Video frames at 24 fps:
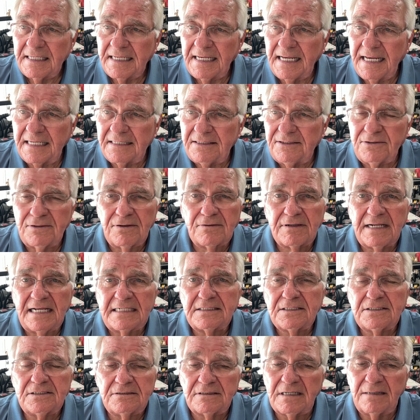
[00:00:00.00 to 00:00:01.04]
And you don't
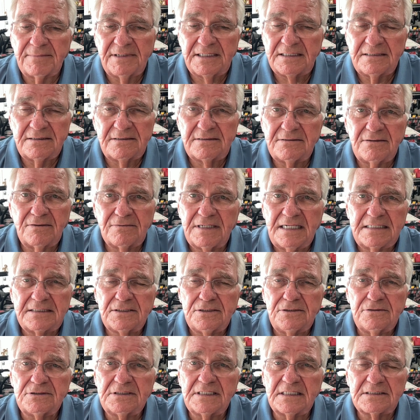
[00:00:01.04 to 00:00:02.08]
have to. You don't have
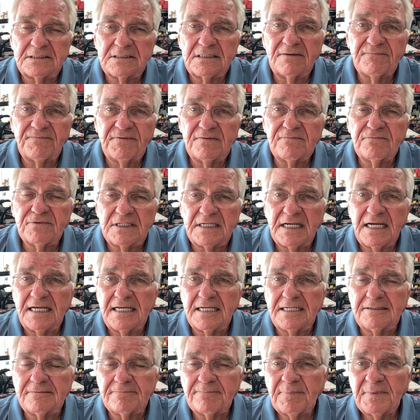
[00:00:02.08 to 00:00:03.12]
to use that stuff every
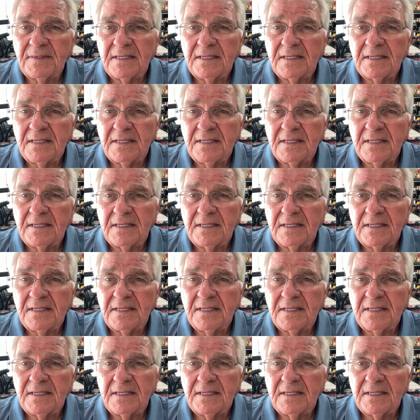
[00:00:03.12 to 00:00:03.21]
day.